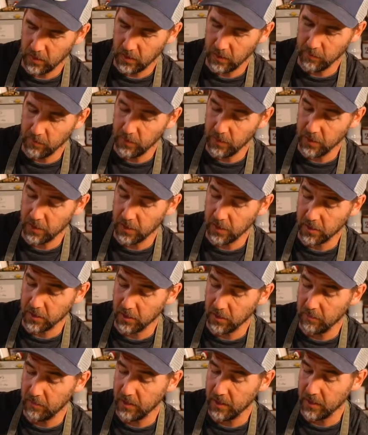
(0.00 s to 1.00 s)
Some of this is
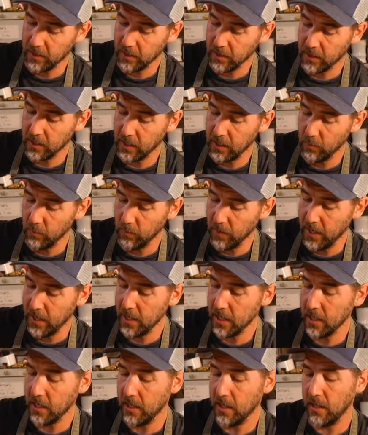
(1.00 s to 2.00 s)
going to be cut
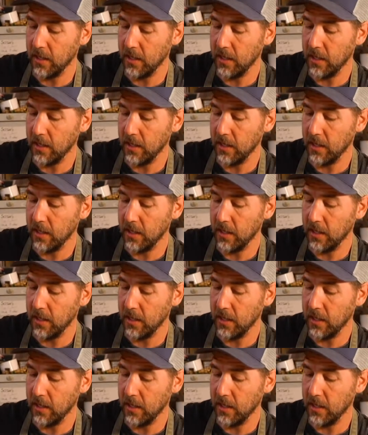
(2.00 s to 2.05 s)
away,